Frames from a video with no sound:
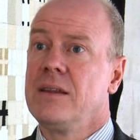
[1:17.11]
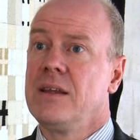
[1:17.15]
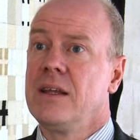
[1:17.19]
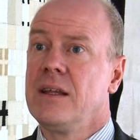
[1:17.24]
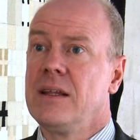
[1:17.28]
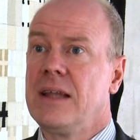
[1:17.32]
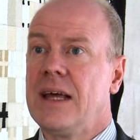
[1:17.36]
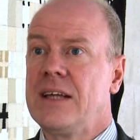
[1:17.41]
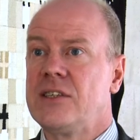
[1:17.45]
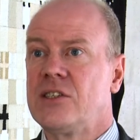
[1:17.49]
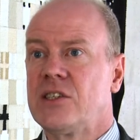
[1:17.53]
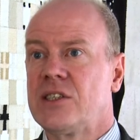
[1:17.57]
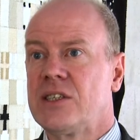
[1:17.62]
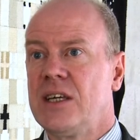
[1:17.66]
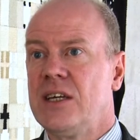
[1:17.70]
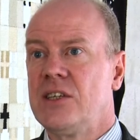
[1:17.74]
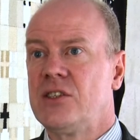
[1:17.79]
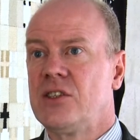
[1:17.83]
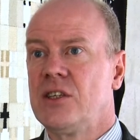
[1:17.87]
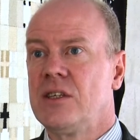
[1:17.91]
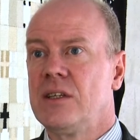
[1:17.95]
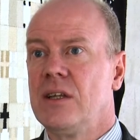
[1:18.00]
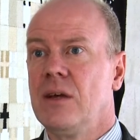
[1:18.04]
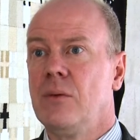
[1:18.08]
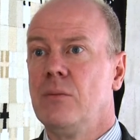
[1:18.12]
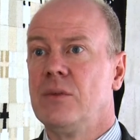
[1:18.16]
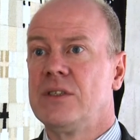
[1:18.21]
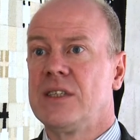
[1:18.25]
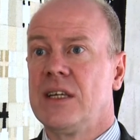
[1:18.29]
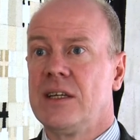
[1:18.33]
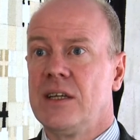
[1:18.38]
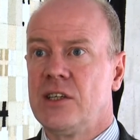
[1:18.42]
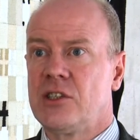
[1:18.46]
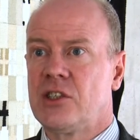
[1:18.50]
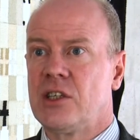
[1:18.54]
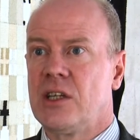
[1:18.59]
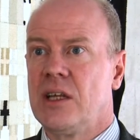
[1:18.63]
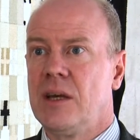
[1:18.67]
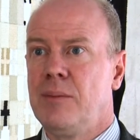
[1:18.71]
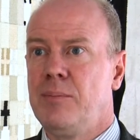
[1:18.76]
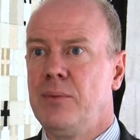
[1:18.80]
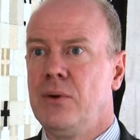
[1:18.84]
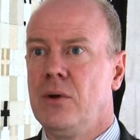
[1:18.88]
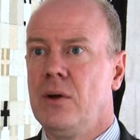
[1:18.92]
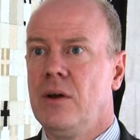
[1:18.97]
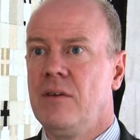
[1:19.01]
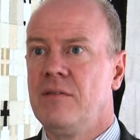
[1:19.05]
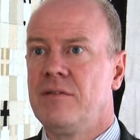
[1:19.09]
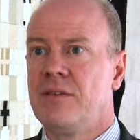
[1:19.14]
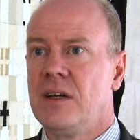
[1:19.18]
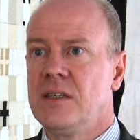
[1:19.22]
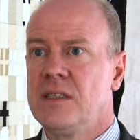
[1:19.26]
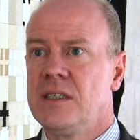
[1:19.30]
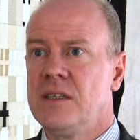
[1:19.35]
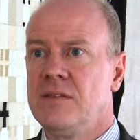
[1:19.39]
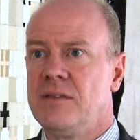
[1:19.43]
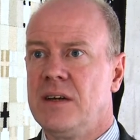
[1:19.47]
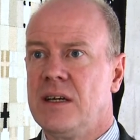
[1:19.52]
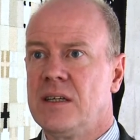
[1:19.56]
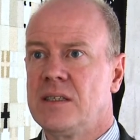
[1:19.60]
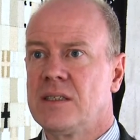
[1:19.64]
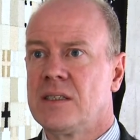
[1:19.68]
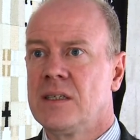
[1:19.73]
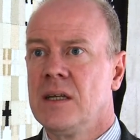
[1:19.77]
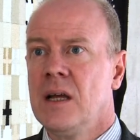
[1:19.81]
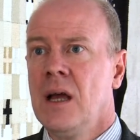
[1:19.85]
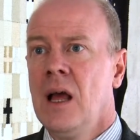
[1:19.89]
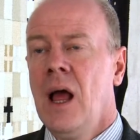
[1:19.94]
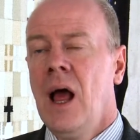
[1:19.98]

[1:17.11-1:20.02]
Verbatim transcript: the legislation that was initially put in front of us.